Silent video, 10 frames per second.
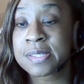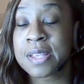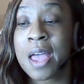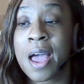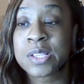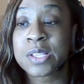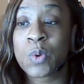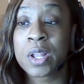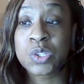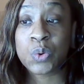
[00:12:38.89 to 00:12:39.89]
as well as
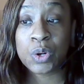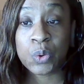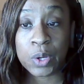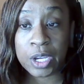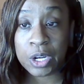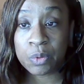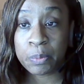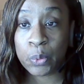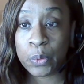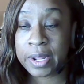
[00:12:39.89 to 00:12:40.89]
critical care
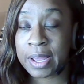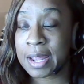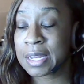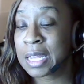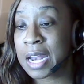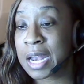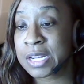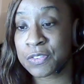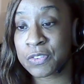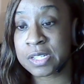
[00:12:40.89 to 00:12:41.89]
reporting and a lot of
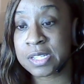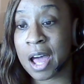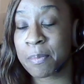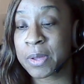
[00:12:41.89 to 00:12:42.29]
different topics.